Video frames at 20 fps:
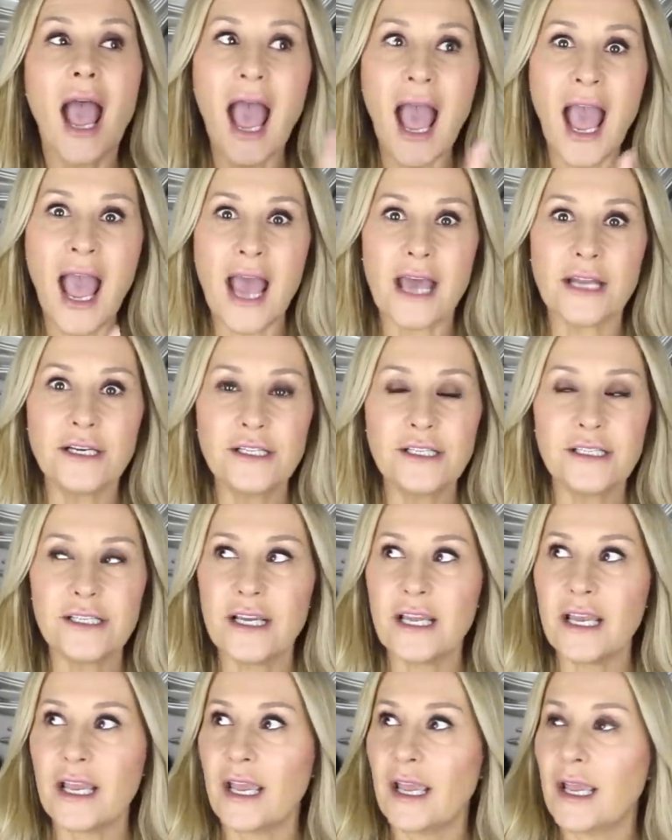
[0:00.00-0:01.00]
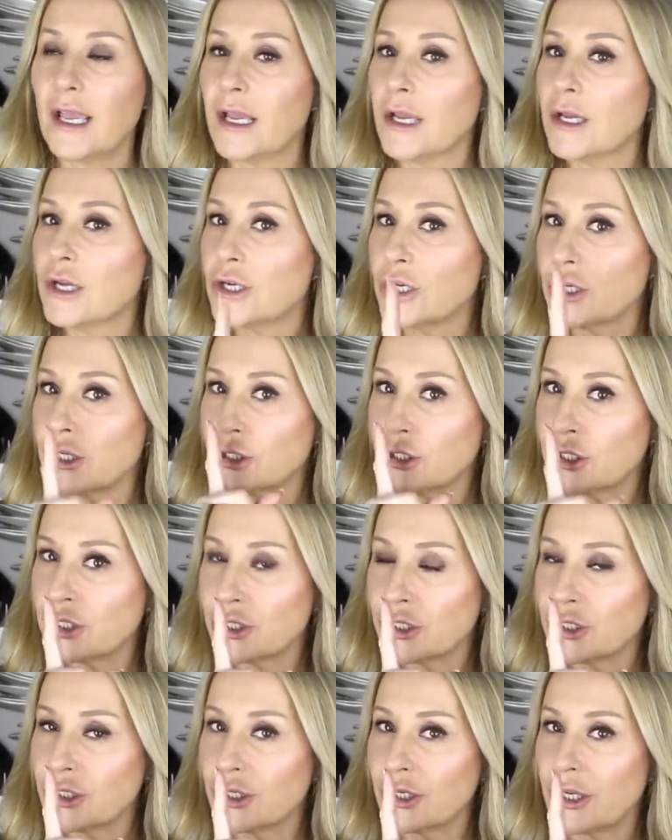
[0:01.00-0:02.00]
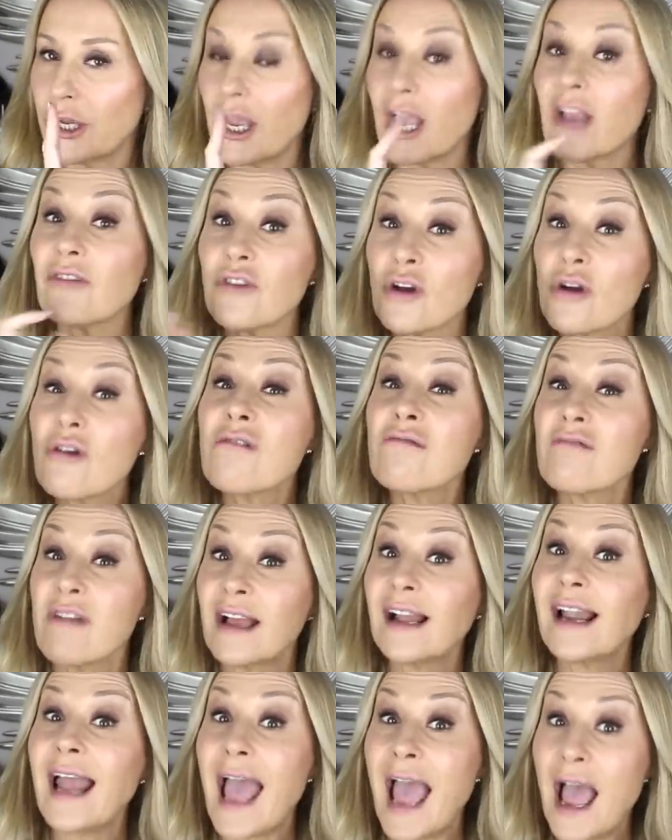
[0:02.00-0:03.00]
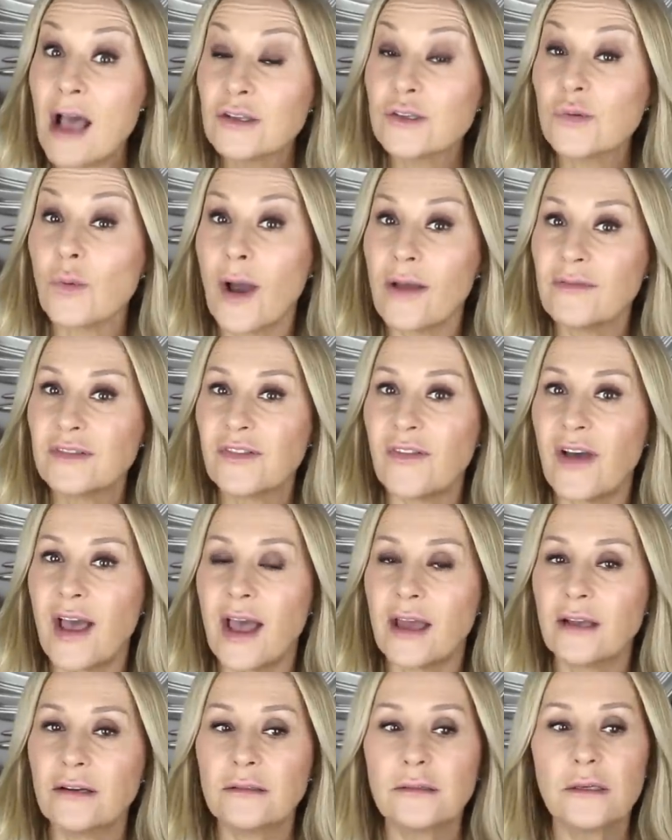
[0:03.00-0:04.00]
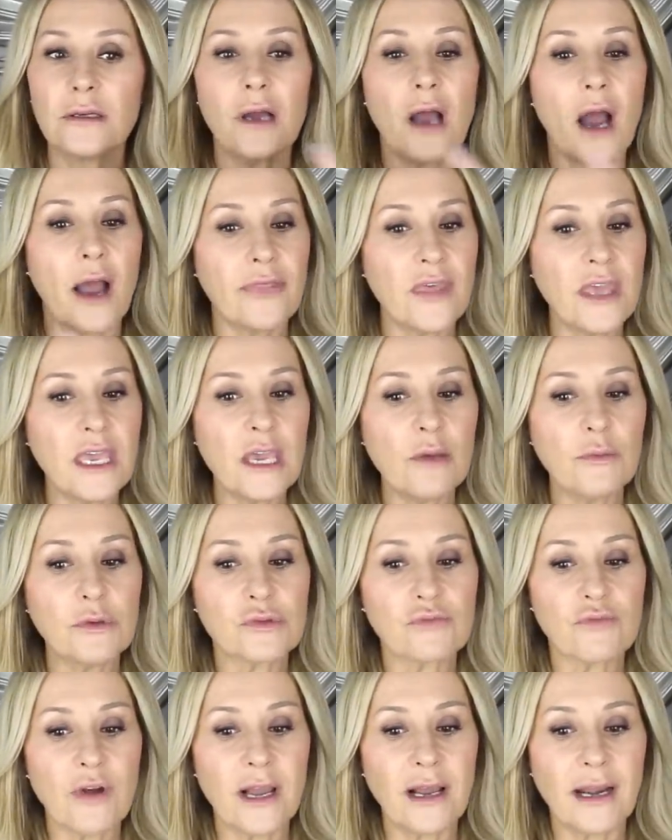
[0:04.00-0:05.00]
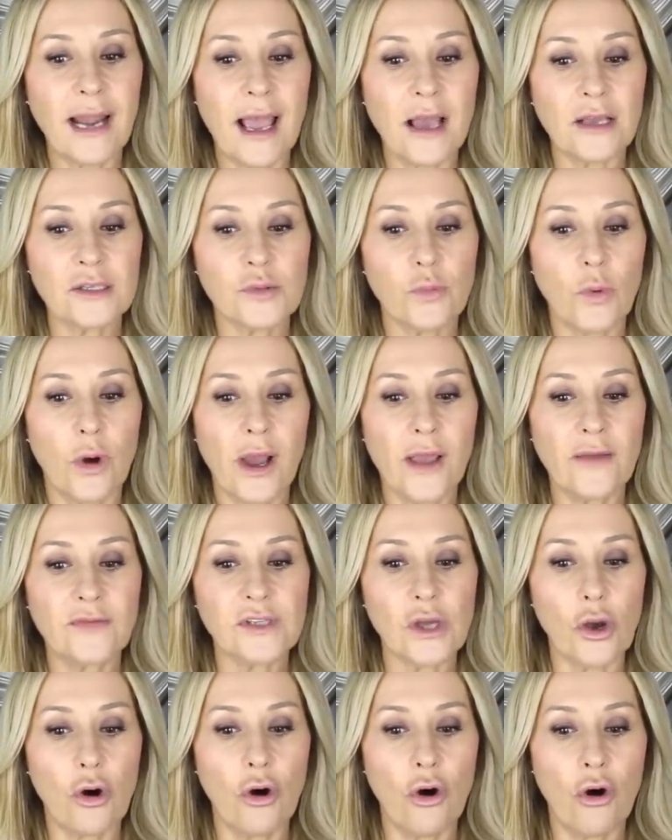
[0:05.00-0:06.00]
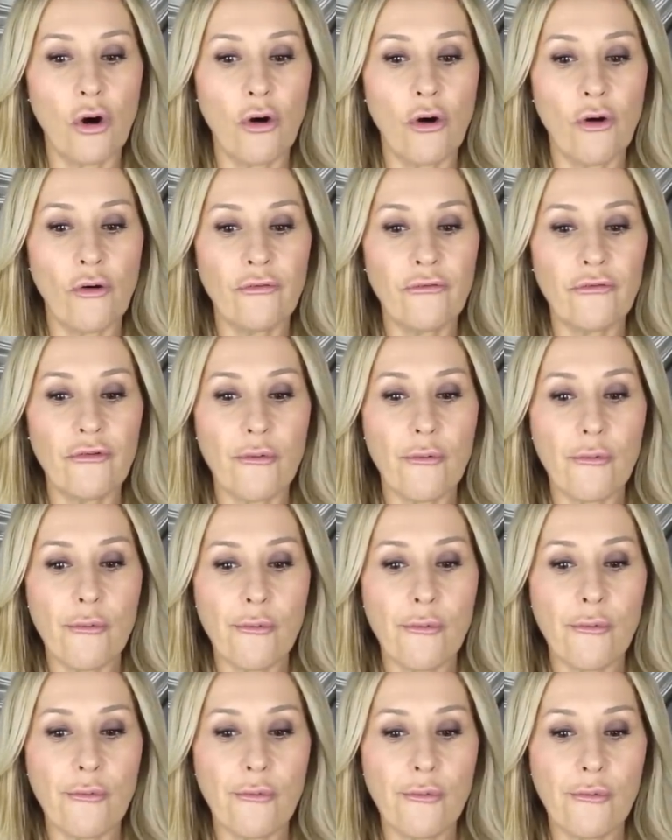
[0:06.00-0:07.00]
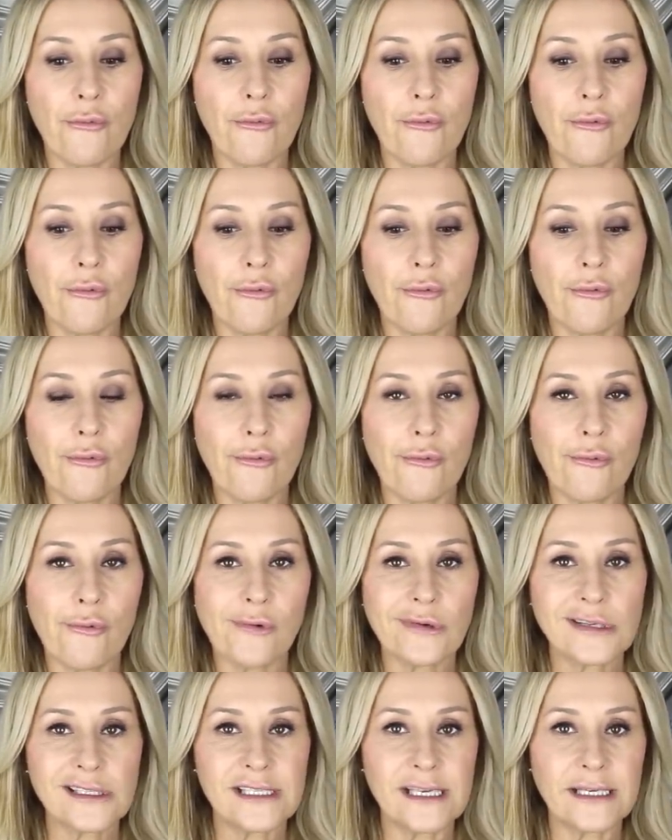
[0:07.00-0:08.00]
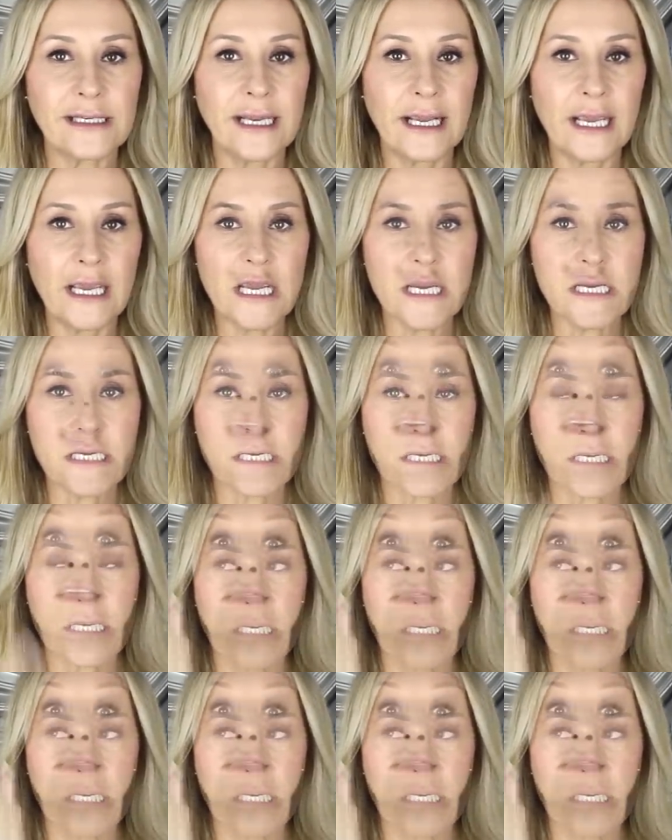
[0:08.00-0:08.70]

And, shh, if you're a Real Housewives fan, I think it was Real Housewives of Sydney.